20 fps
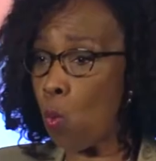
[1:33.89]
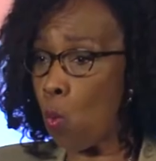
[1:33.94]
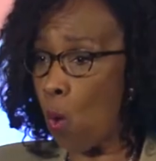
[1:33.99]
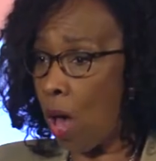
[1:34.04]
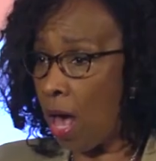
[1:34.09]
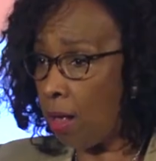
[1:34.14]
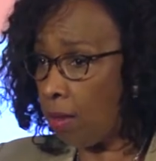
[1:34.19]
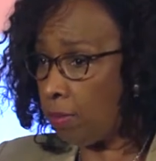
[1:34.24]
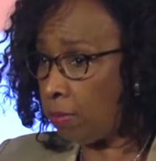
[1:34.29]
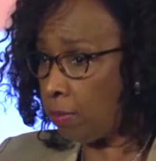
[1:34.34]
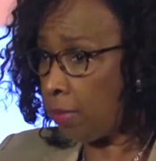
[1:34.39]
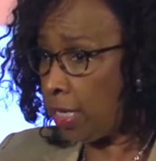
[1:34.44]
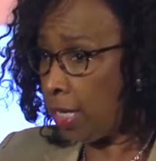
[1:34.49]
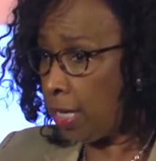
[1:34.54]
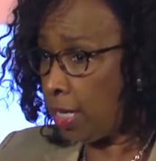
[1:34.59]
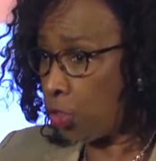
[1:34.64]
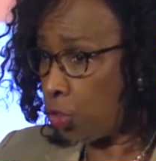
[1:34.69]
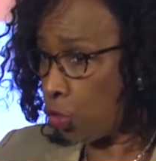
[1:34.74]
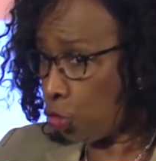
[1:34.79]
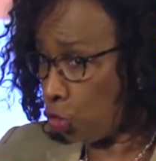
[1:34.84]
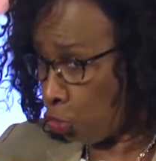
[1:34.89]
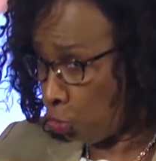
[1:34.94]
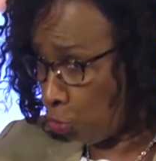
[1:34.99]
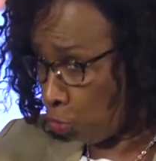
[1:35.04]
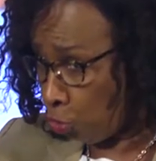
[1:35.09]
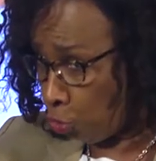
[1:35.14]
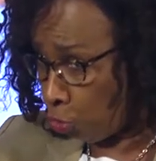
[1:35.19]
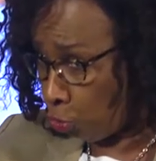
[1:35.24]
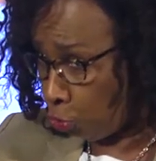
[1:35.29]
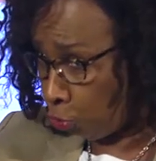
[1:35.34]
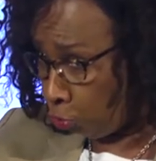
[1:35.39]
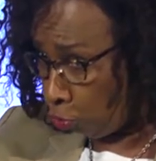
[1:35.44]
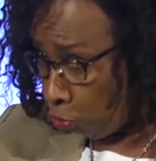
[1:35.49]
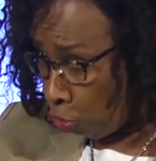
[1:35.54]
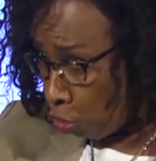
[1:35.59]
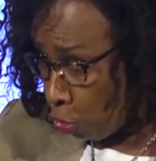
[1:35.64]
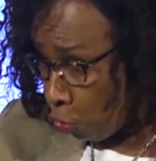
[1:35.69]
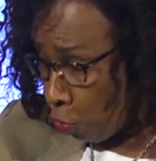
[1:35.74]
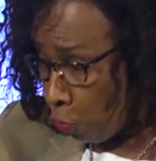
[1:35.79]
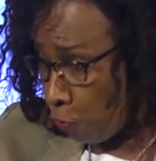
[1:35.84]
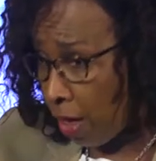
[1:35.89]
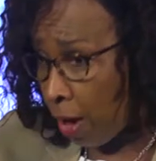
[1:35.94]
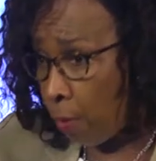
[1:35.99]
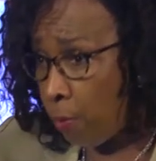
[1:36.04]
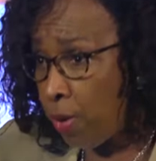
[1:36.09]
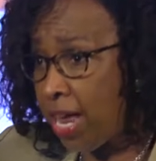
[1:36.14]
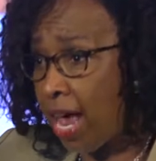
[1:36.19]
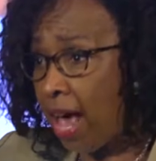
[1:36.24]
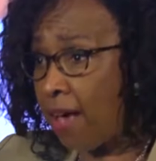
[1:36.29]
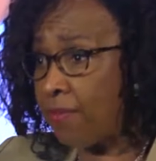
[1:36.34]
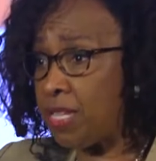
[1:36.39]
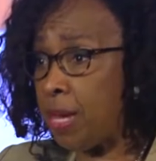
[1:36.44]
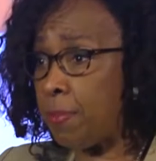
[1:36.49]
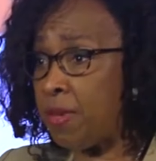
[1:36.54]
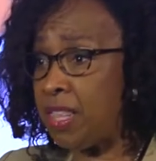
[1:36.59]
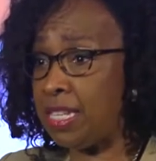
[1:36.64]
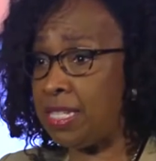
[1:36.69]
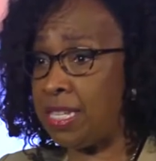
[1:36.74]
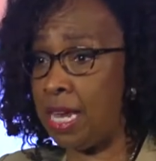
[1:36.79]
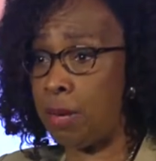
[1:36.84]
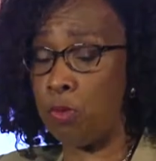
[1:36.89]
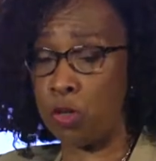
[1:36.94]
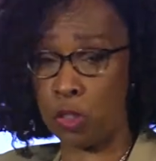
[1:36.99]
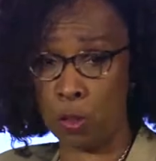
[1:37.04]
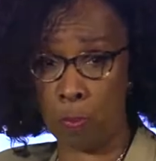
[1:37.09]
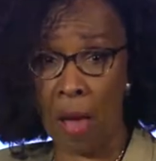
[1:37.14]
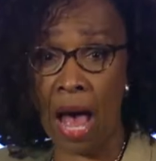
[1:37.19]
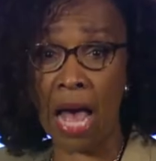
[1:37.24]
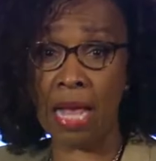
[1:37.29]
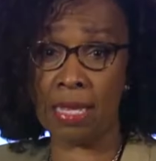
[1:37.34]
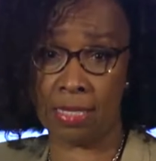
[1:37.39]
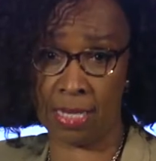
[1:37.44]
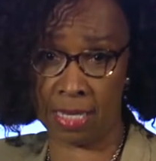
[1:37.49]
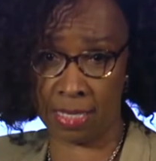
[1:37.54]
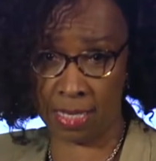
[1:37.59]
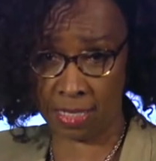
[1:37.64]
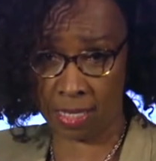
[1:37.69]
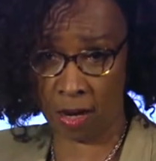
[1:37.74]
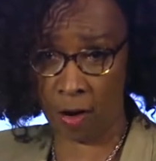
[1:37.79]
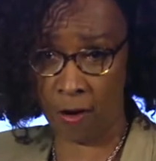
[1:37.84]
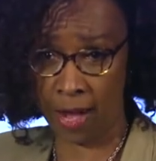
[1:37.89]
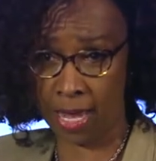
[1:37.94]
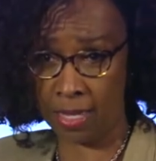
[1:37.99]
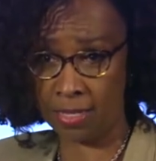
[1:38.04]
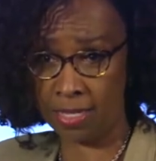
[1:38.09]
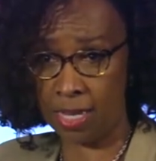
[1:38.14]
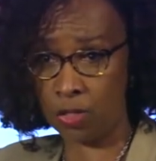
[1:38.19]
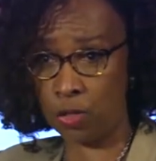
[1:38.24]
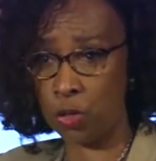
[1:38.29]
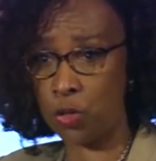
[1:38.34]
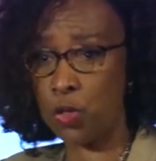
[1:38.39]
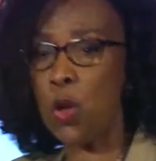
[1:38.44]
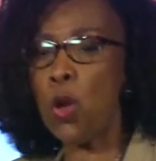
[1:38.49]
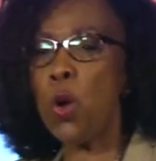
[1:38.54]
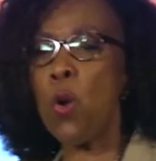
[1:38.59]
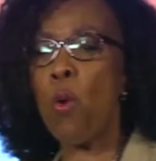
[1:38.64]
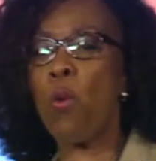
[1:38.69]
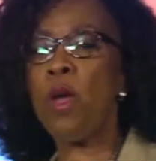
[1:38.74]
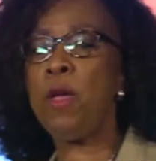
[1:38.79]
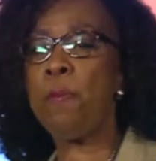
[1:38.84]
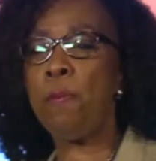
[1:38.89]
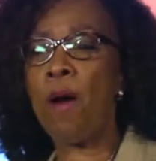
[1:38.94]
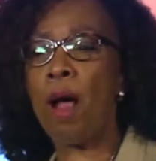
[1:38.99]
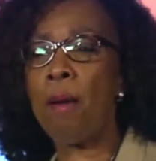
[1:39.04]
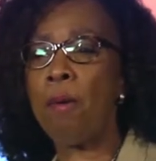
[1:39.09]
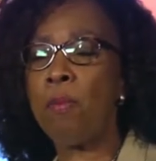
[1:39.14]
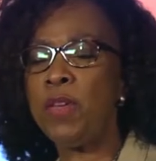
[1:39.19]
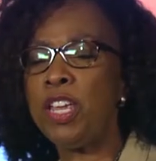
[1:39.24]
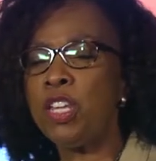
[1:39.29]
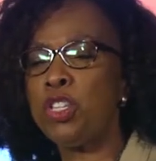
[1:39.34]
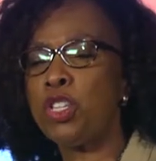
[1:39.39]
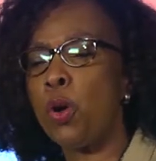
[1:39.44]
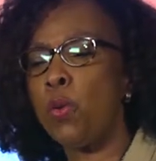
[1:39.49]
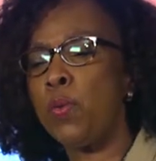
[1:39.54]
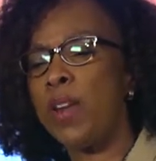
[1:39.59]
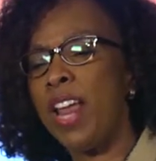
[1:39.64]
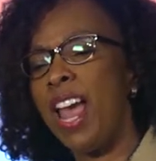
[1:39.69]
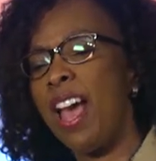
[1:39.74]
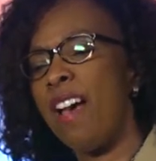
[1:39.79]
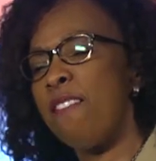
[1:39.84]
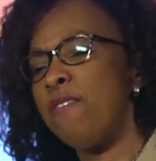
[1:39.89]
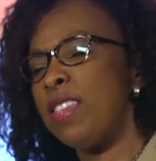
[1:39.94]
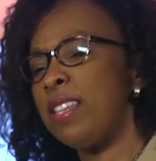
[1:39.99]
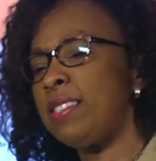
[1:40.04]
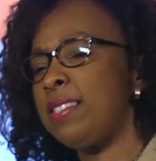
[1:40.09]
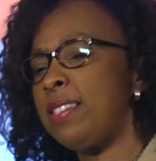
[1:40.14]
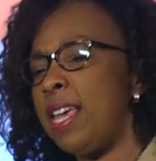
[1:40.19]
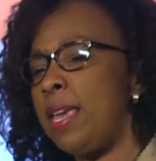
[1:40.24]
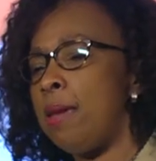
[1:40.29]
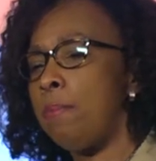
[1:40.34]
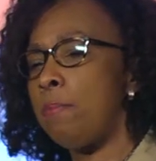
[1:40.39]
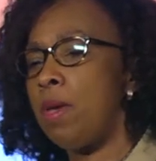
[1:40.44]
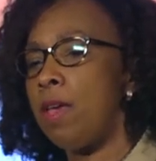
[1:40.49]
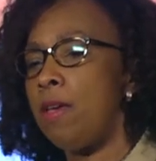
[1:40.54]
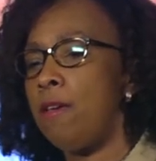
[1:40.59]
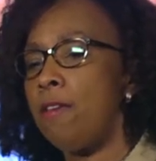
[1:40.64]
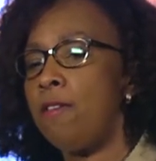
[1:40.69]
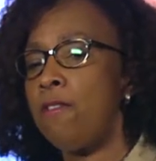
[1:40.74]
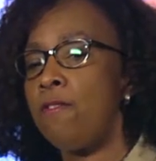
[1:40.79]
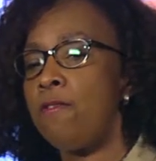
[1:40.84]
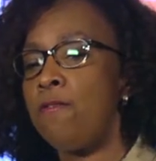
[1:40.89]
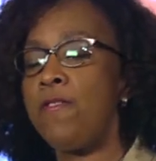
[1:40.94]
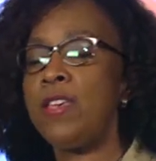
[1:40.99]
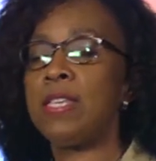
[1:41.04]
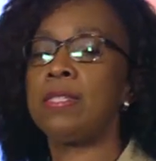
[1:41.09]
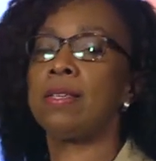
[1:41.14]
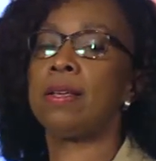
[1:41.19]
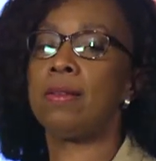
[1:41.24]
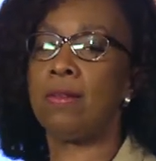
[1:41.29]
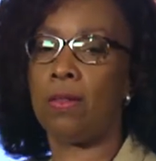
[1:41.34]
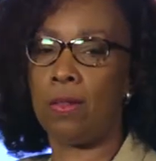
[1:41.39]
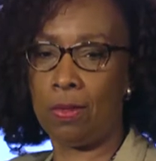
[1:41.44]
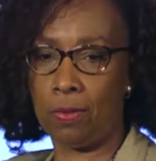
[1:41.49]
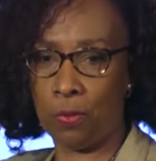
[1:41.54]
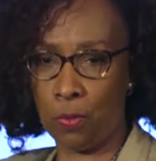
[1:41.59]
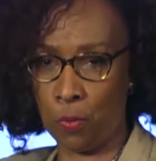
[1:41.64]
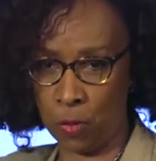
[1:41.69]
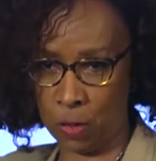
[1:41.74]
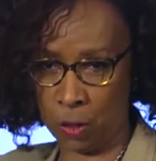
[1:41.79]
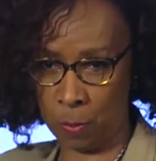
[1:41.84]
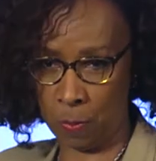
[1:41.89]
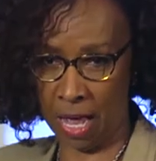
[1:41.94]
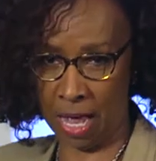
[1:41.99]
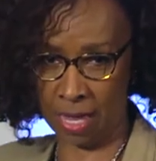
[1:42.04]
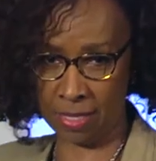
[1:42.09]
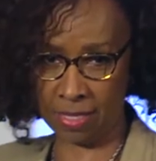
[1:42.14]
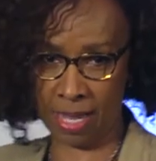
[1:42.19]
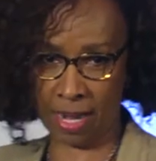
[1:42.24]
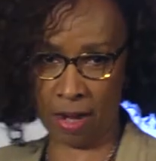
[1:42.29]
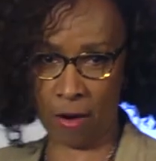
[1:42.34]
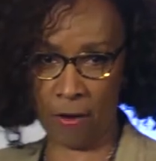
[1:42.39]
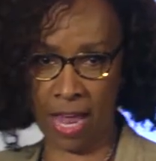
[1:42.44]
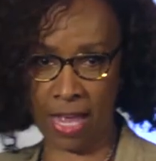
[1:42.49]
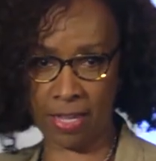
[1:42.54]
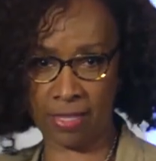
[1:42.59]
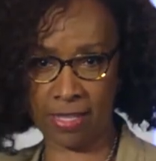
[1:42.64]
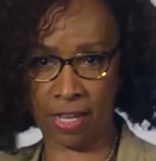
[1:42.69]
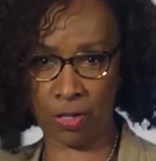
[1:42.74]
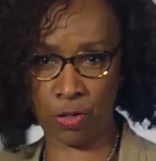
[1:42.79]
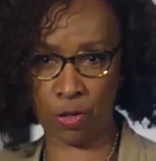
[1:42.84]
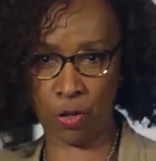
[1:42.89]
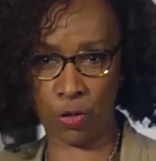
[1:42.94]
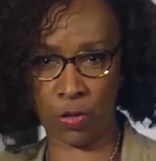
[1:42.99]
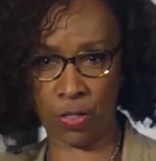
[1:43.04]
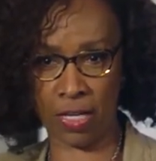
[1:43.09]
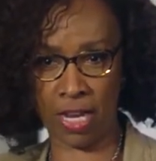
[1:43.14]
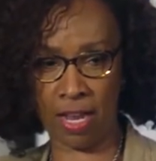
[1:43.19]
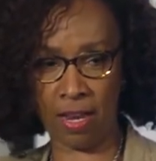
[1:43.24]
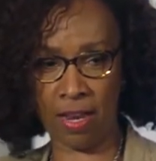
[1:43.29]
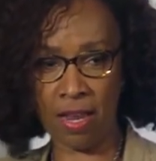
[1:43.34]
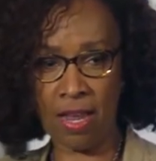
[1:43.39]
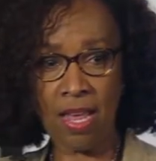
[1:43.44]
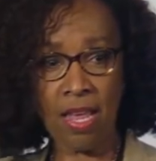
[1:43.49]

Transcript: while it's true that we have some of the same responses as our ancestors, we probably don't have the same physical response that our ancestors did.